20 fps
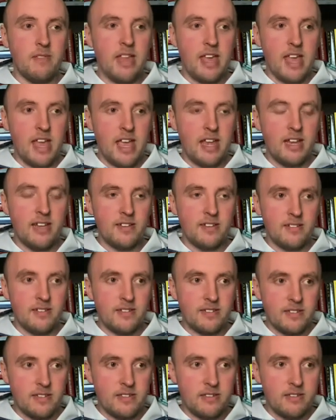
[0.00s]
at his
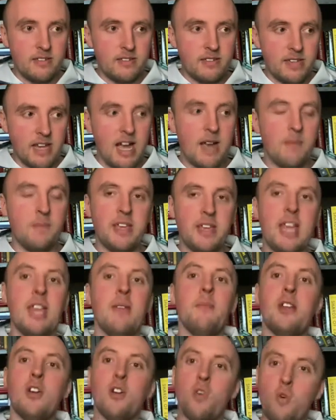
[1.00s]
top
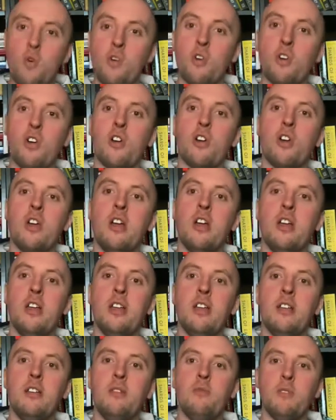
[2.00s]
game in horror
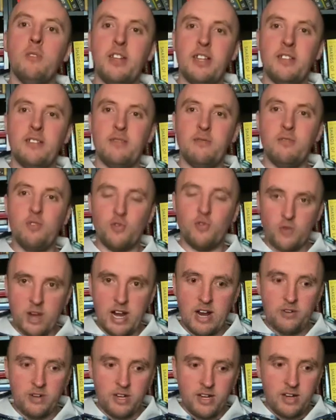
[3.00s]
when it's
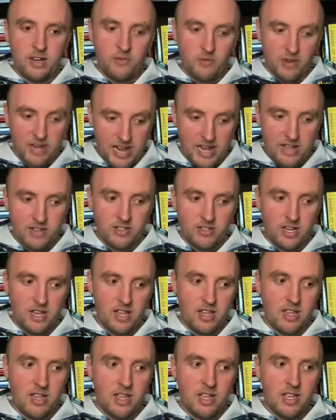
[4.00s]
grounded in
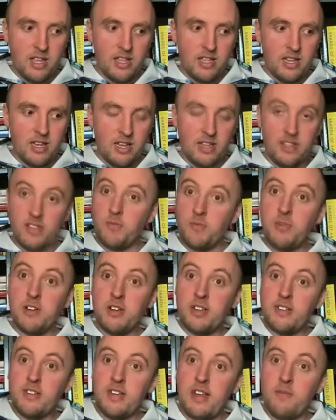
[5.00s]
reality. And this book
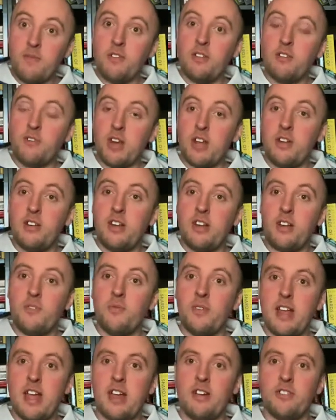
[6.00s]
is definitely grounded in
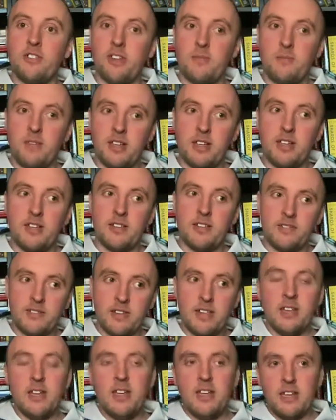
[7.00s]
reality because,
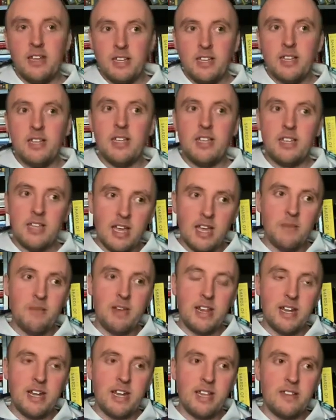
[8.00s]
it
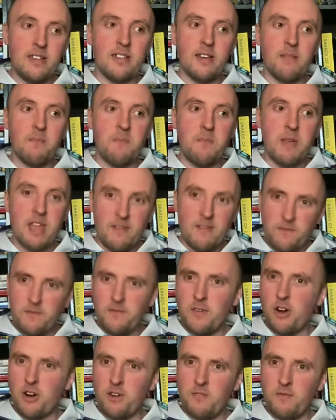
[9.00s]
is a bit
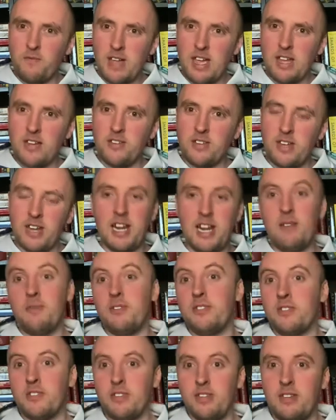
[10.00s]
far-fetched. And
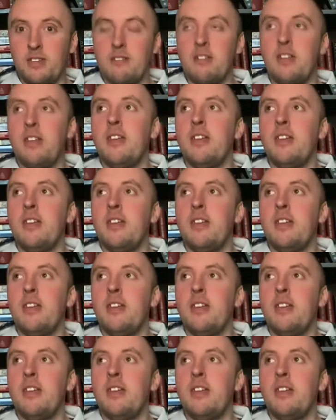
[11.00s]
obviously,